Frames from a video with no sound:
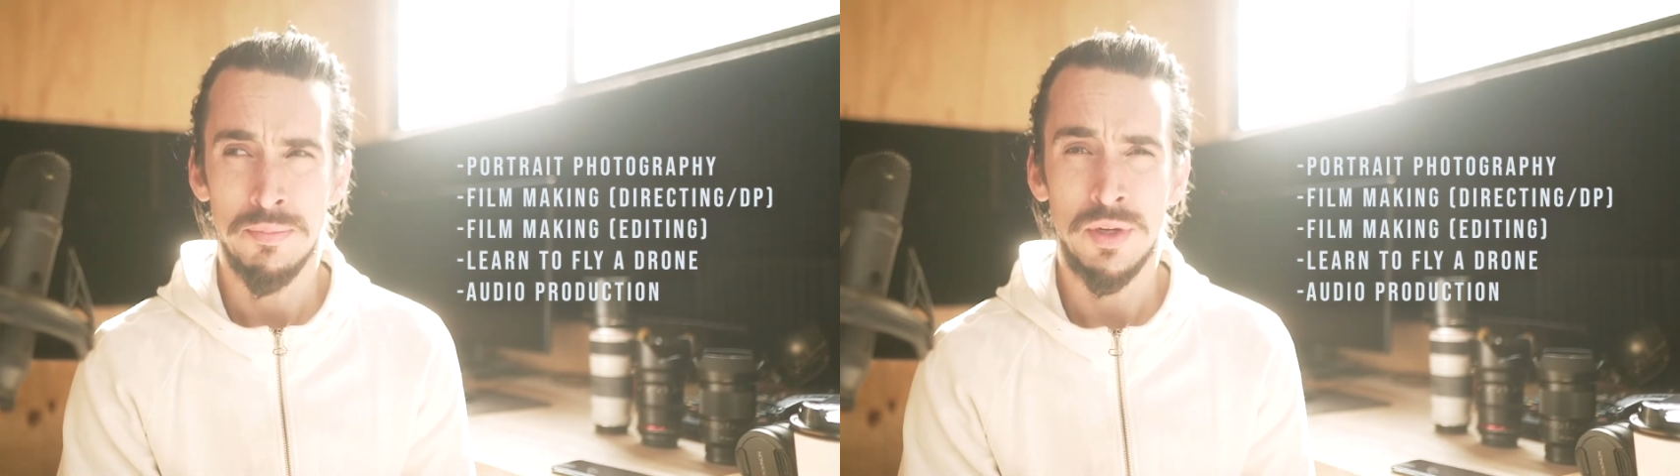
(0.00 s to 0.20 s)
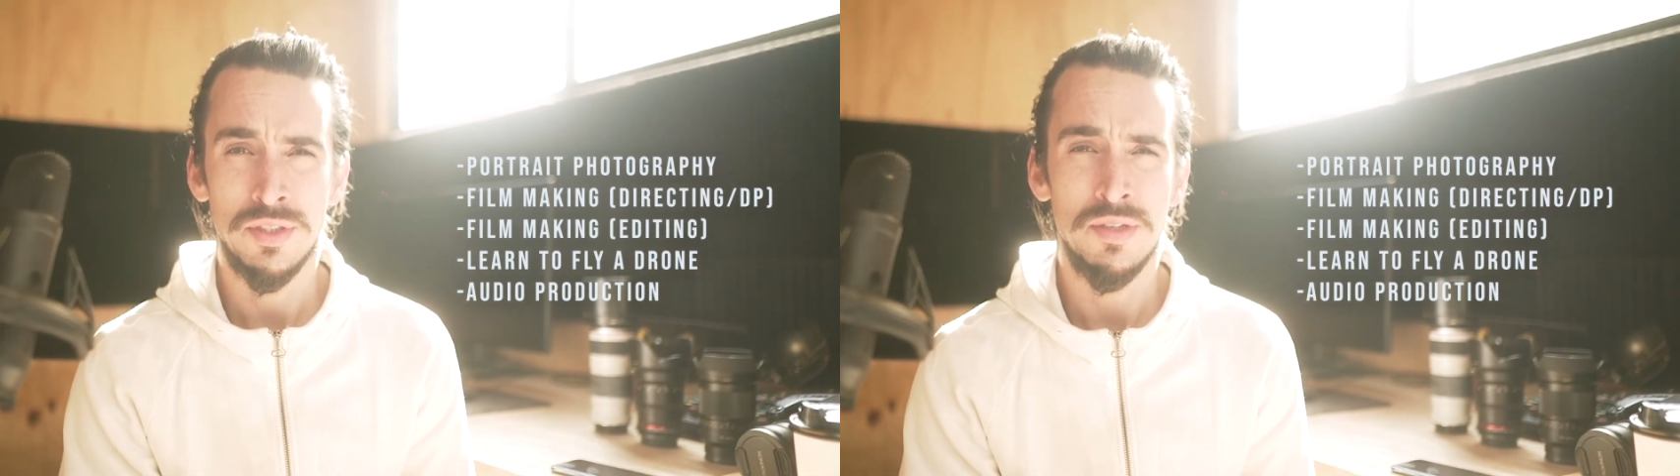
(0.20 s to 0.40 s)

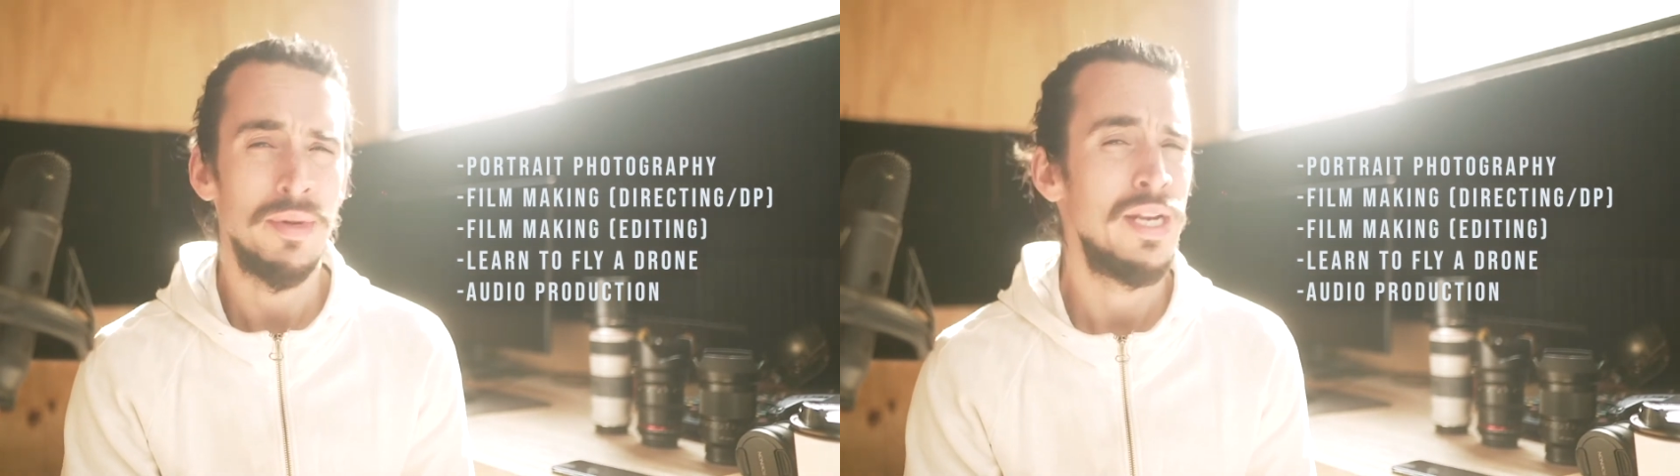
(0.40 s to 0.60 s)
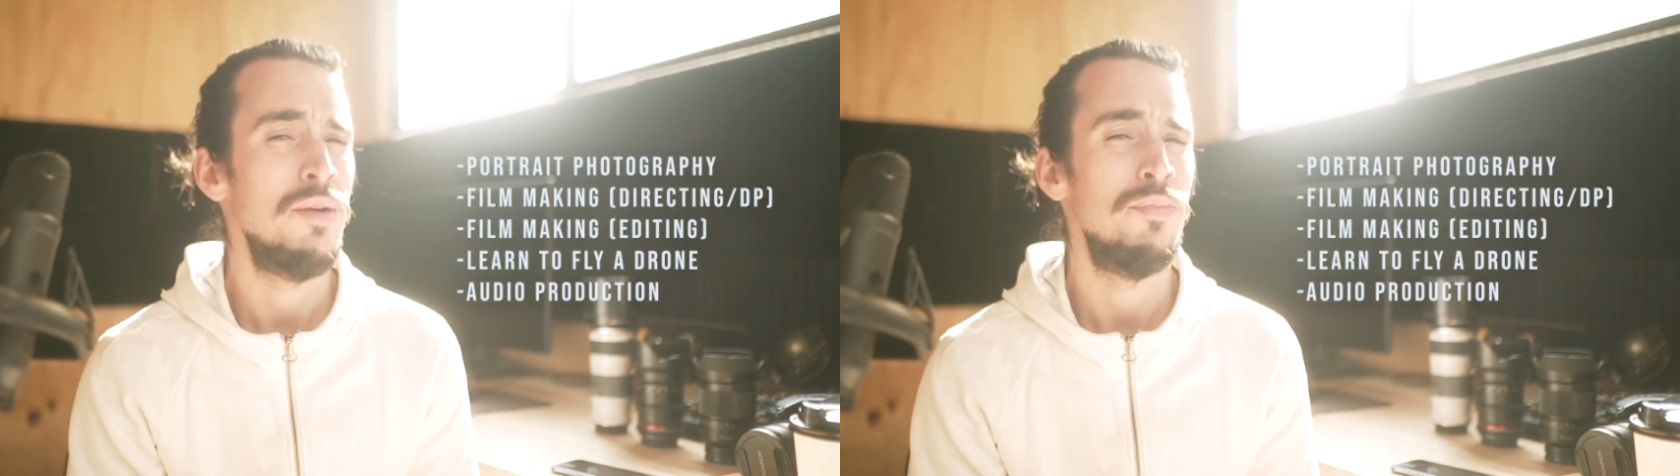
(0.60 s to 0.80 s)

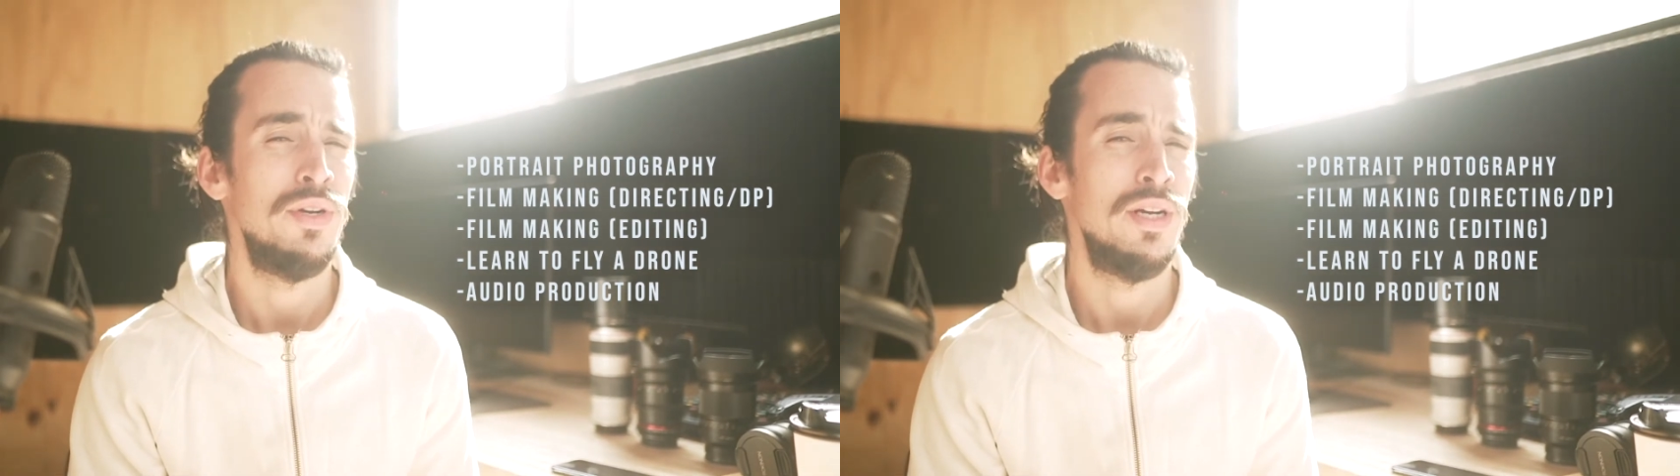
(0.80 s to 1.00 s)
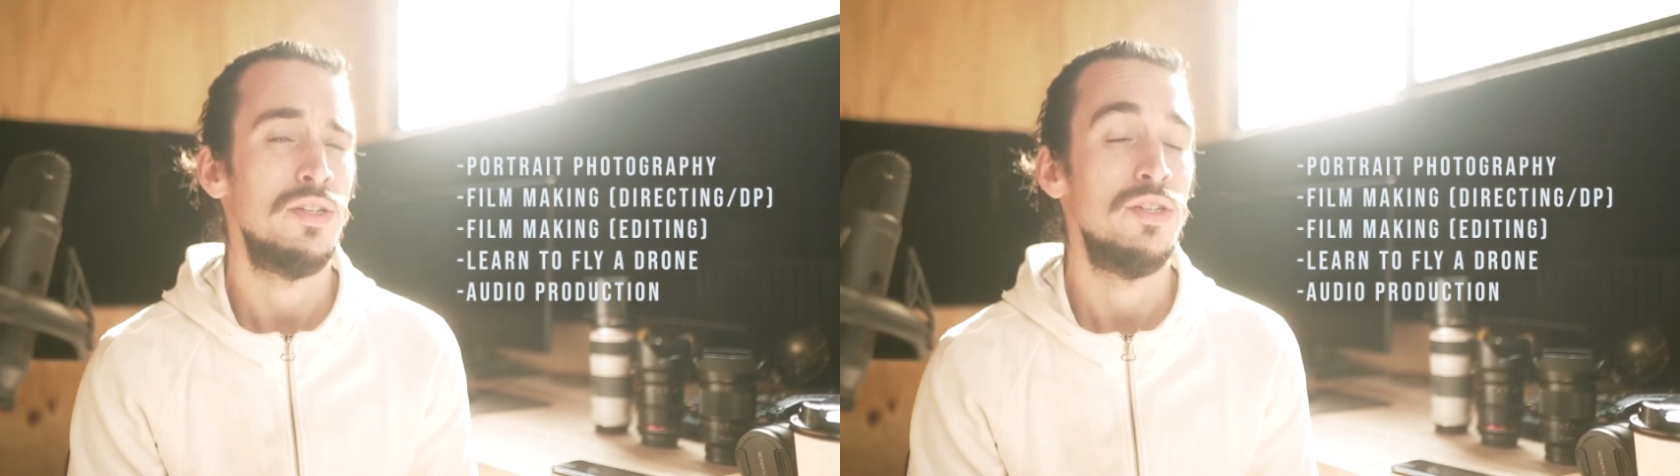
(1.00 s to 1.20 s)
multimedia
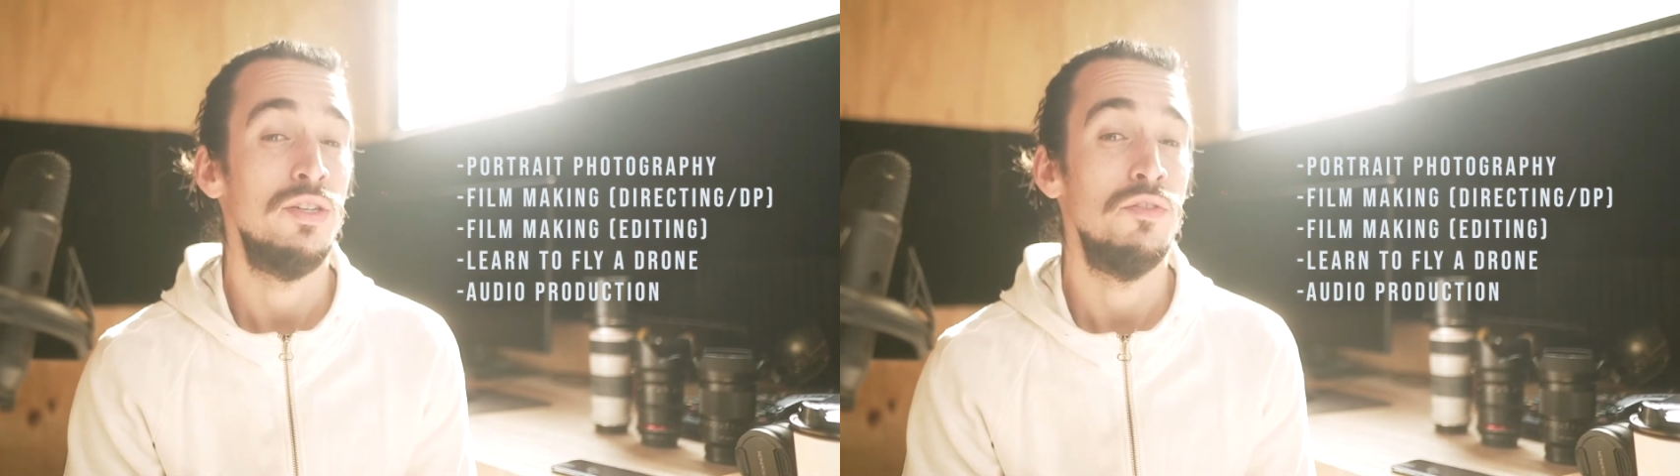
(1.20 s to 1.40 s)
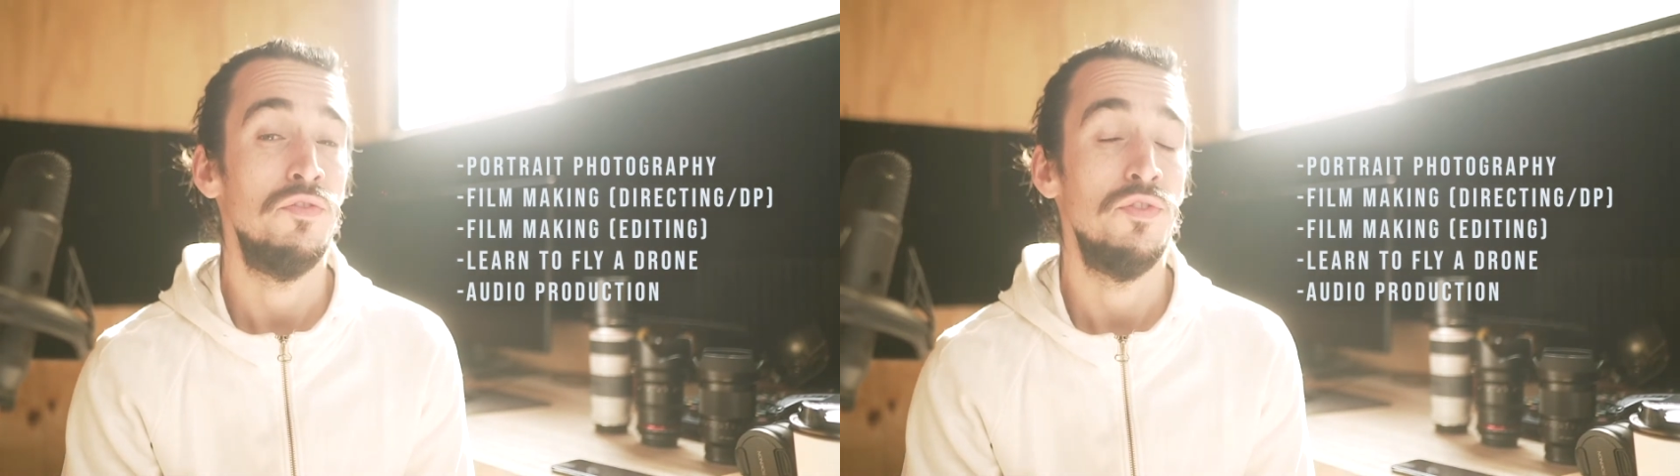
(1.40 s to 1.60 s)

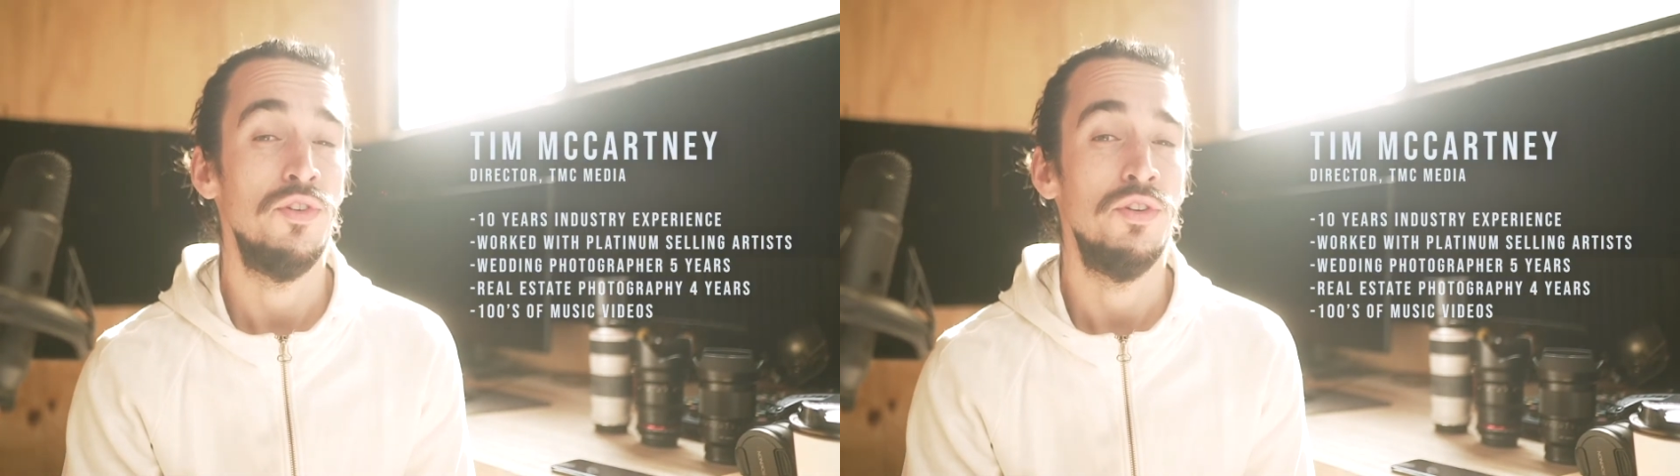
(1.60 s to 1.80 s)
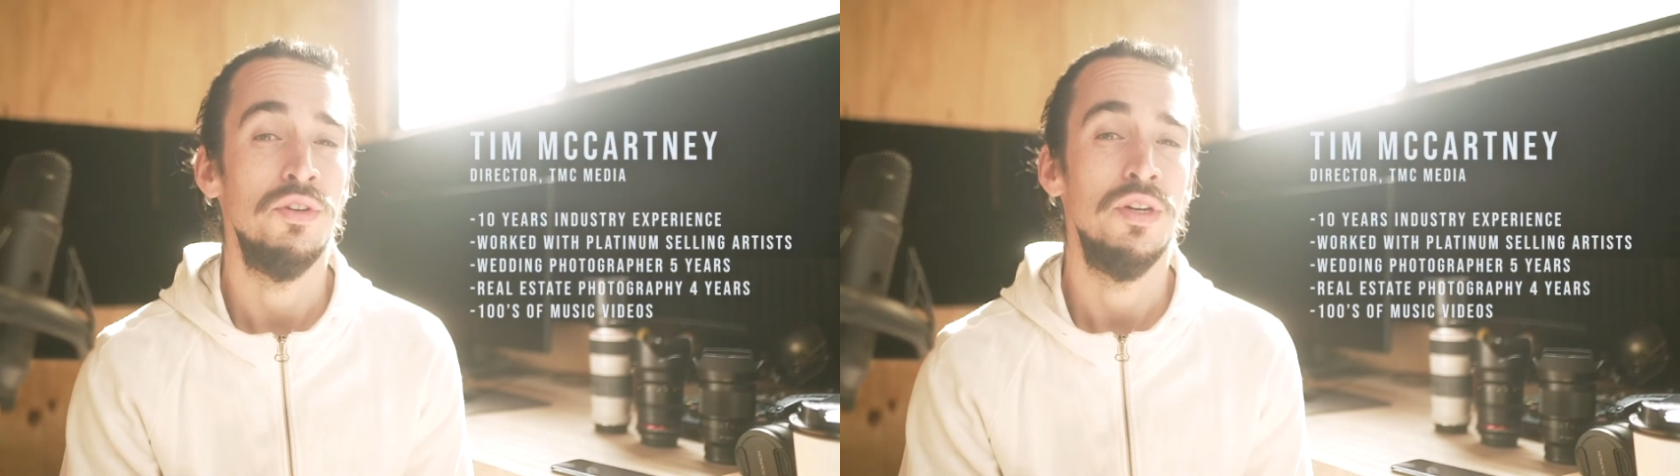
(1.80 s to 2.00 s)
production
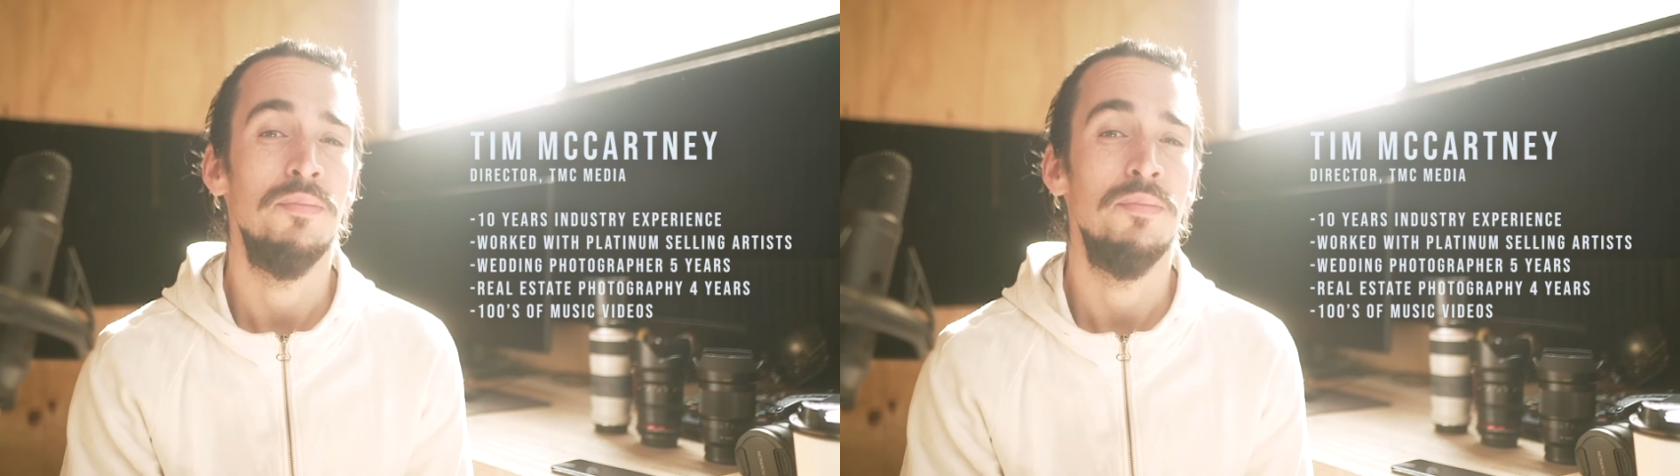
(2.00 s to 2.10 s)
for